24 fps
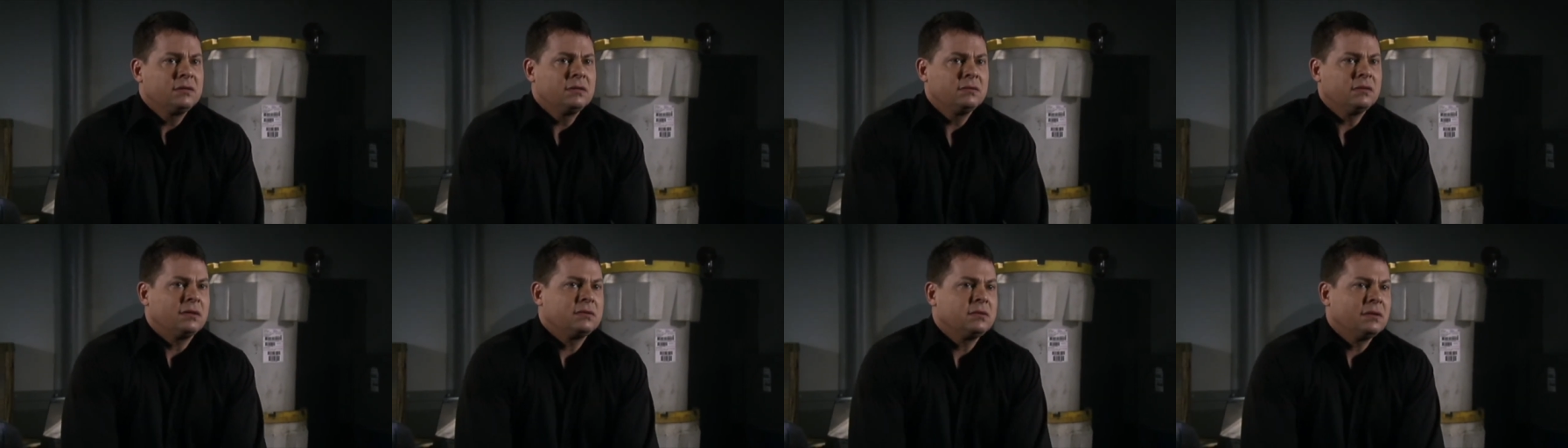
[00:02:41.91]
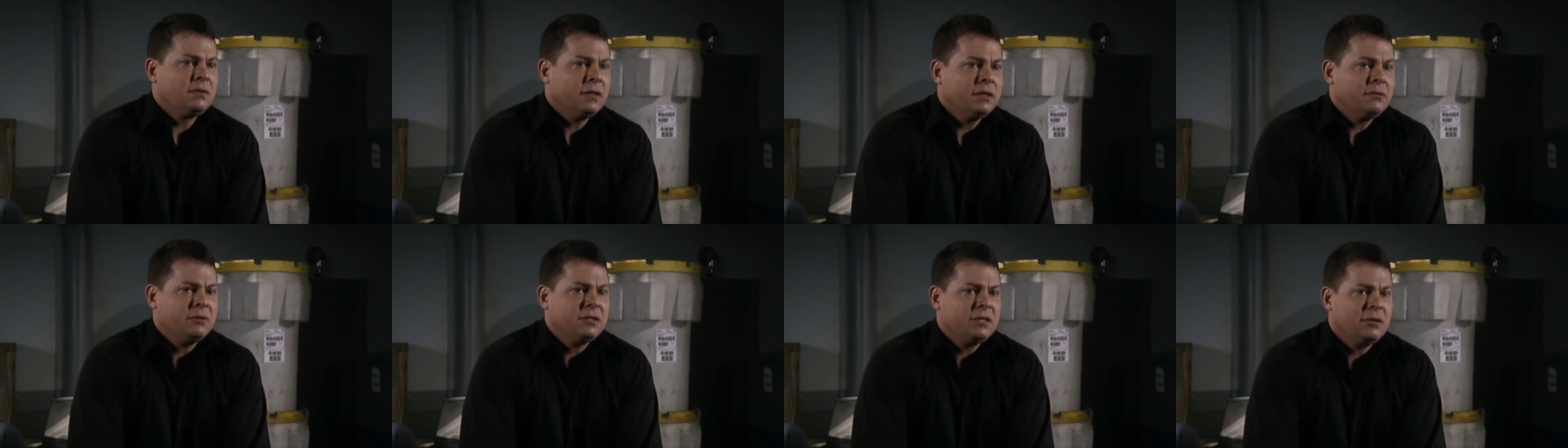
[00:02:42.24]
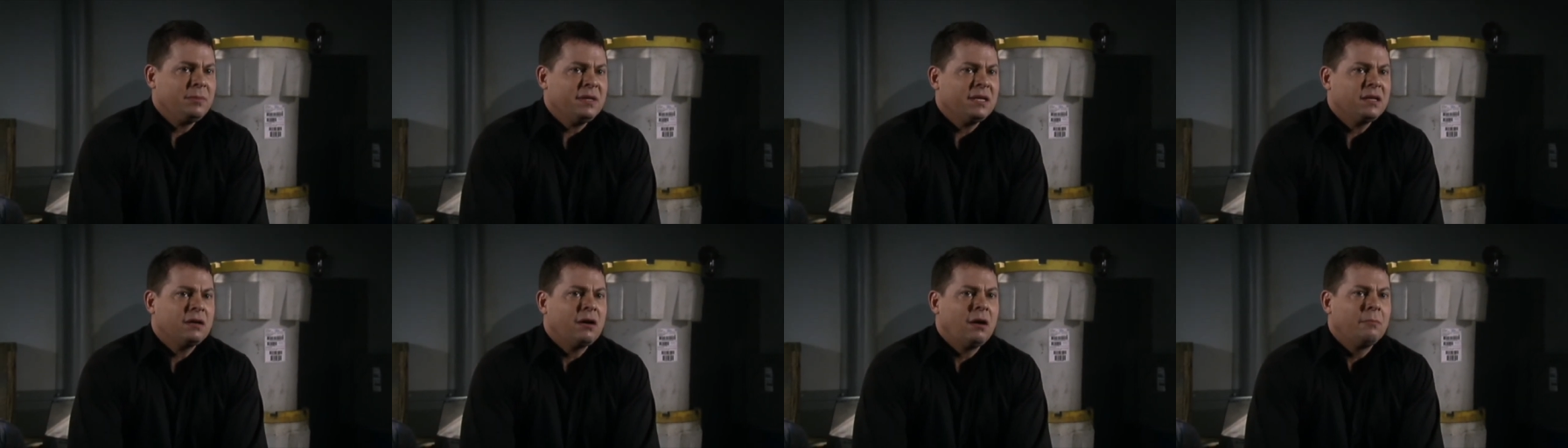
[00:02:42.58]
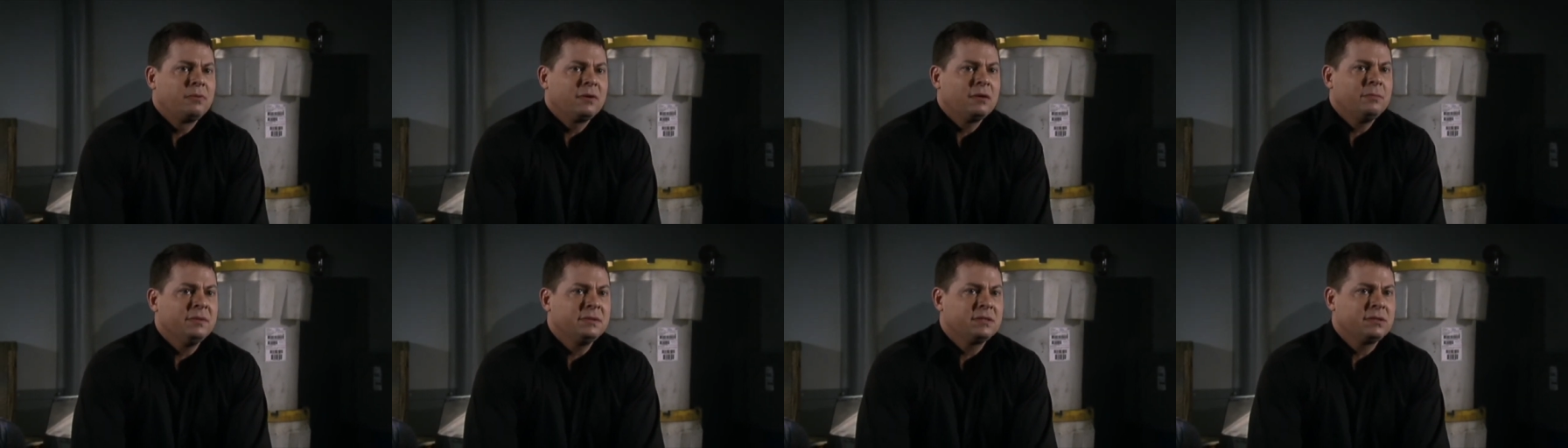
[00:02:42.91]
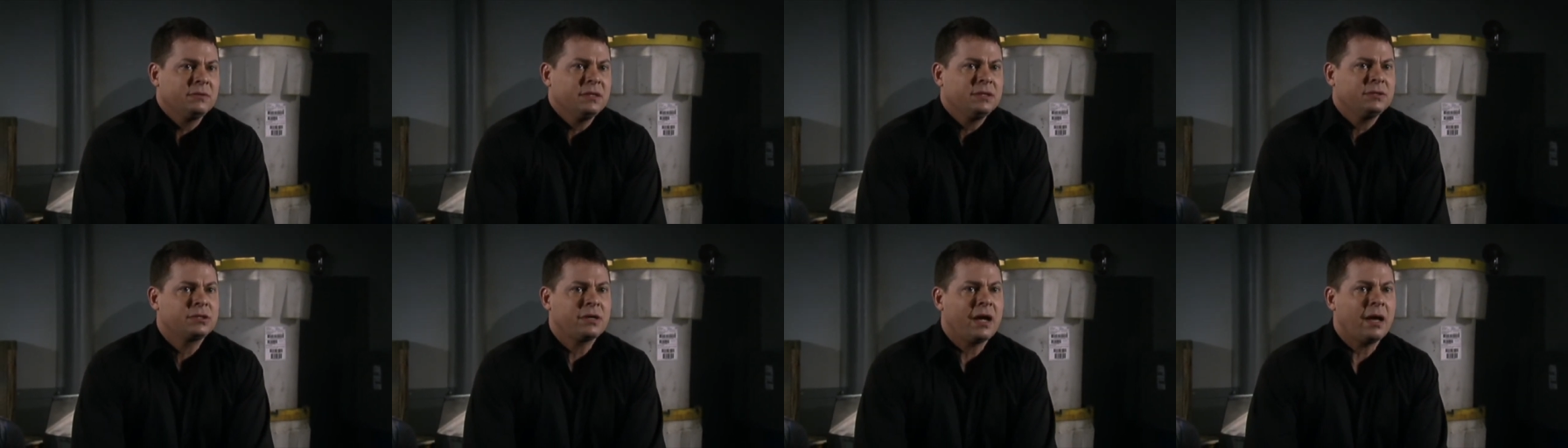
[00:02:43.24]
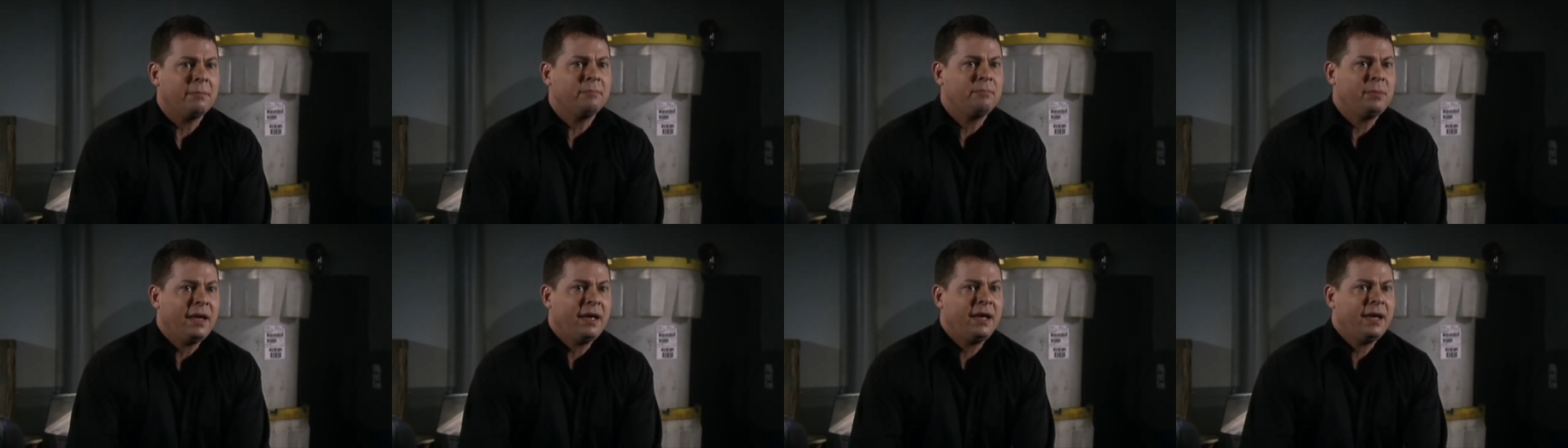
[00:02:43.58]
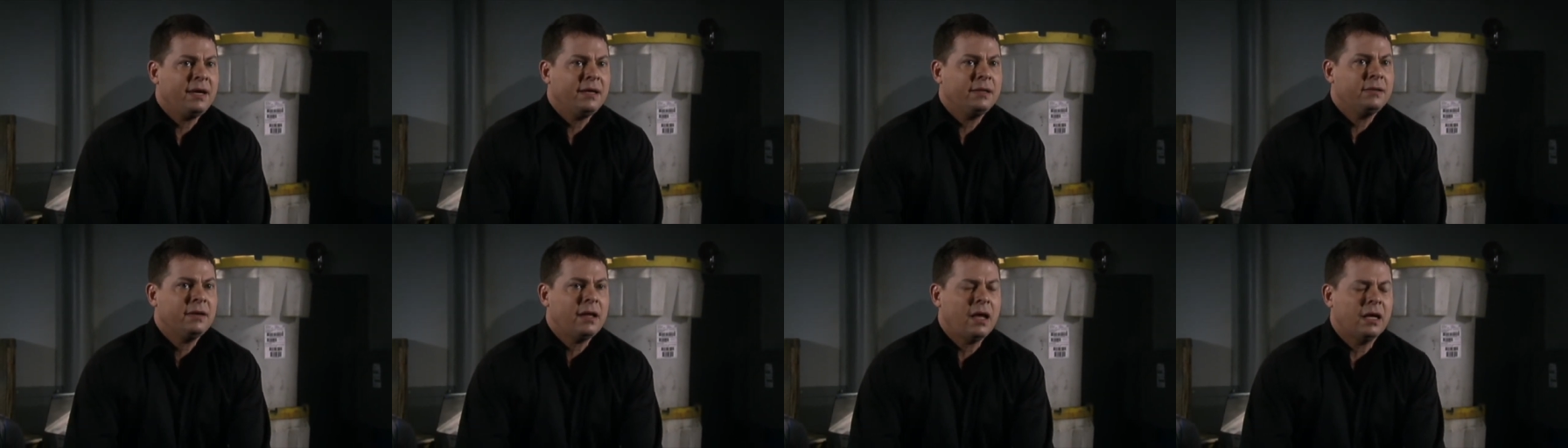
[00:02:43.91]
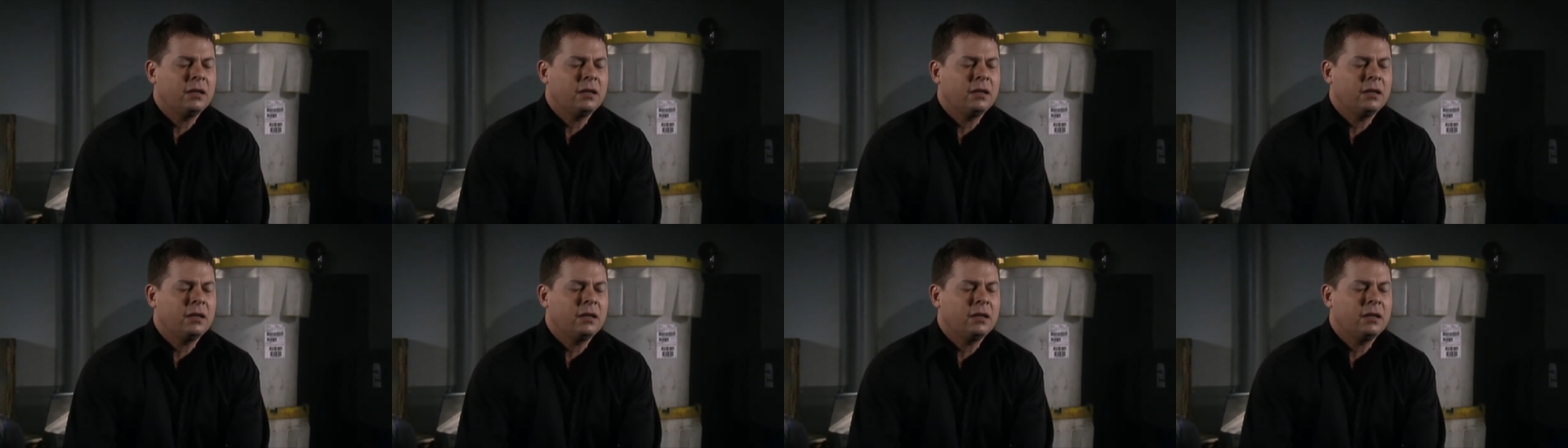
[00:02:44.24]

Not only would there be complimentary champagne